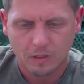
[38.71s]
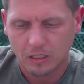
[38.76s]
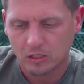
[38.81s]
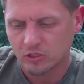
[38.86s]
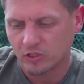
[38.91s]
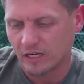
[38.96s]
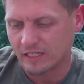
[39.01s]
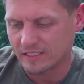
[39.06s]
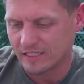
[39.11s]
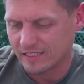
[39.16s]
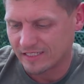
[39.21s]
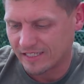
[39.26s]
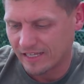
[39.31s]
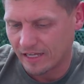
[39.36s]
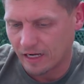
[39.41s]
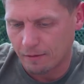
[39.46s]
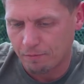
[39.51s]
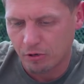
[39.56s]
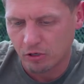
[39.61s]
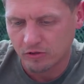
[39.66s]
So as I
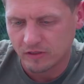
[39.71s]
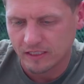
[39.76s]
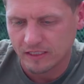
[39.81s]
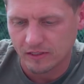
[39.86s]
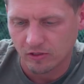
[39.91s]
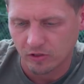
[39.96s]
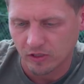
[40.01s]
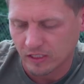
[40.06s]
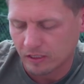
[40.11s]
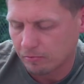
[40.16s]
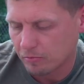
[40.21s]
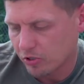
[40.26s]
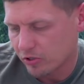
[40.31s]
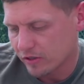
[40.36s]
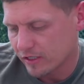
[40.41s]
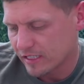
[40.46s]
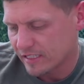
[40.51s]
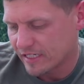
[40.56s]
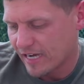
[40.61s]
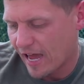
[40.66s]
said, I post these on the
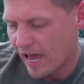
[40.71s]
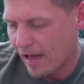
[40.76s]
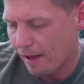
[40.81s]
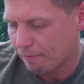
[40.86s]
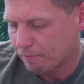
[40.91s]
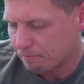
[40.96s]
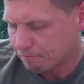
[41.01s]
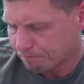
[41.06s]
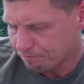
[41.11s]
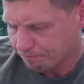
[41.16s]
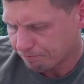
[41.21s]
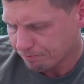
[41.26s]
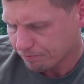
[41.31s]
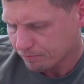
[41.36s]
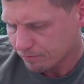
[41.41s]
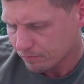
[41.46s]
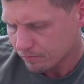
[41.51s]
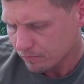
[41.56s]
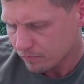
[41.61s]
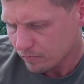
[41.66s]
community tab
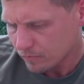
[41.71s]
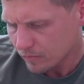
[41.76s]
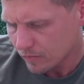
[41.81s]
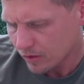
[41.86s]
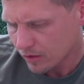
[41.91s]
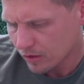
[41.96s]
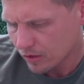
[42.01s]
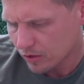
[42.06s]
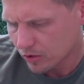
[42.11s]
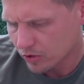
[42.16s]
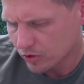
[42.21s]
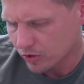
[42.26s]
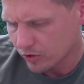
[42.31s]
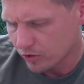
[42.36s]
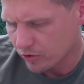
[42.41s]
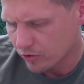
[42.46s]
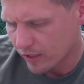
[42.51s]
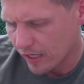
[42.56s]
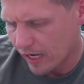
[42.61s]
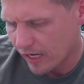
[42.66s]
so
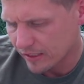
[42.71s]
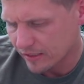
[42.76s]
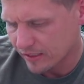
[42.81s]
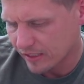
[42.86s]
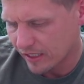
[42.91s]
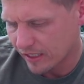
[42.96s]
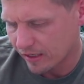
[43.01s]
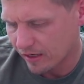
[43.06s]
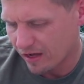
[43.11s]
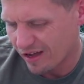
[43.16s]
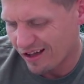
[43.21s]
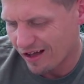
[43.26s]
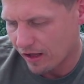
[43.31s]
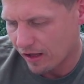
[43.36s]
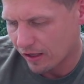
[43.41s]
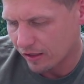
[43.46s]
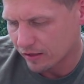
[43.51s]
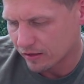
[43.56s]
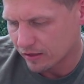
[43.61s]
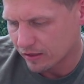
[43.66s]
you guys can
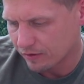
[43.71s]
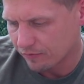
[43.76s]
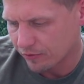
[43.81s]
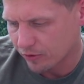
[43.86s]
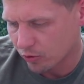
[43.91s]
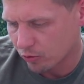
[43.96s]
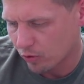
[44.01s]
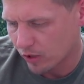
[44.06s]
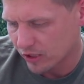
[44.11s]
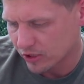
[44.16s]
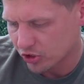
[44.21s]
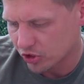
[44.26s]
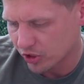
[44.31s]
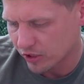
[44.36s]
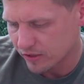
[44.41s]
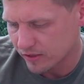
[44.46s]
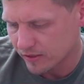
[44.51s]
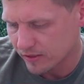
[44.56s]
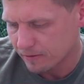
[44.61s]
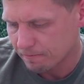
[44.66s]
leave your
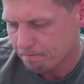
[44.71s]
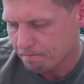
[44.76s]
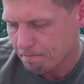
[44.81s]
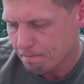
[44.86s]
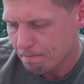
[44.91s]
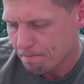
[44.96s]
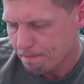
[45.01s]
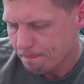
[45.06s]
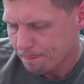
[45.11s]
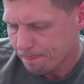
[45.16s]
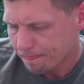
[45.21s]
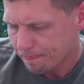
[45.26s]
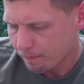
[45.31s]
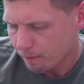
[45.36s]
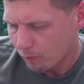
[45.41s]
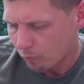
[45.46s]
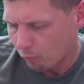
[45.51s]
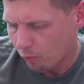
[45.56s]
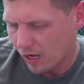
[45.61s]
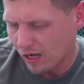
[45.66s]
questions.
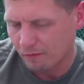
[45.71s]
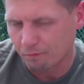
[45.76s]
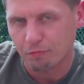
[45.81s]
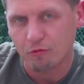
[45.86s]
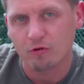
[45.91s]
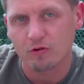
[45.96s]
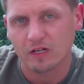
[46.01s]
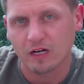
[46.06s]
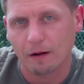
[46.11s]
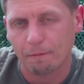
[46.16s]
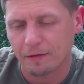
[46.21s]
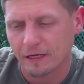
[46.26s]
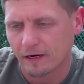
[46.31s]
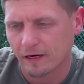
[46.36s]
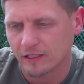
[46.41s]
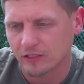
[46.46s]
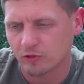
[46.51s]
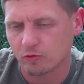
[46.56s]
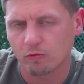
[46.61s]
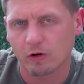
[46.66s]
While I'm pulling it up here,
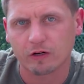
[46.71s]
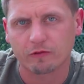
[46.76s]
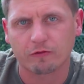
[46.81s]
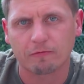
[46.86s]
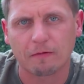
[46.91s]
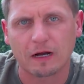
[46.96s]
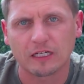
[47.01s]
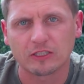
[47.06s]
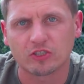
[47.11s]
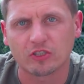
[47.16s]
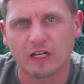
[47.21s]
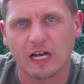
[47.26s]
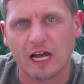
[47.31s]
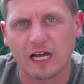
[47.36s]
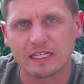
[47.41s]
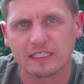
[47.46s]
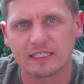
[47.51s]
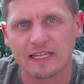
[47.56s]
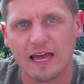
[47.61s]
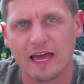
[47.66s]
I do want to remind you
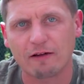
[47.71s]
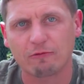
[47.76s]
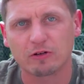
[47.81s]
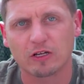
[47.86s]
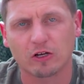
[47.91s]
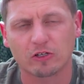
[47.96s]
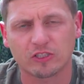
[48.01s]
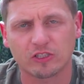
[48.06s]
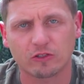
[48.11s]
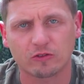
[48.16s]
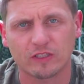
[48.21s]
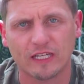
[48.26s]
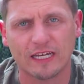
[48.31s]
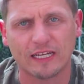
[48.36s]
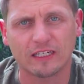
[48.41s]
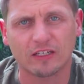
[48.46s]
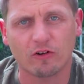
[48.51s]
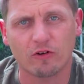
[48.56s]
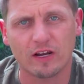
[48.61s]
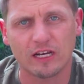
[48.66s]
guys that we are still
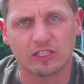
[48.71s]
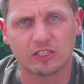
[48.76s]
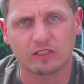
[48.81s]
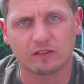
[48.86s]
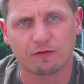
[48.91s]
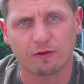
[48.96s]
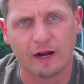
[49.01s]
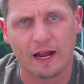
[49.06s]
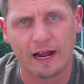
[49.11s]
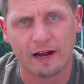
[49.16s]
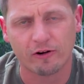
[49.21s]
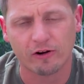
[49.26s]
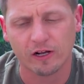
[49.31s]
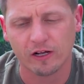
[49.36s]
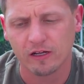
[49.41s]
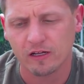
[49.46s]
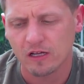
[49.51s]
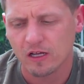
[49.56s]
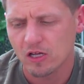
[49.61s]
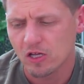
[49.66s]
taking donations for Hera.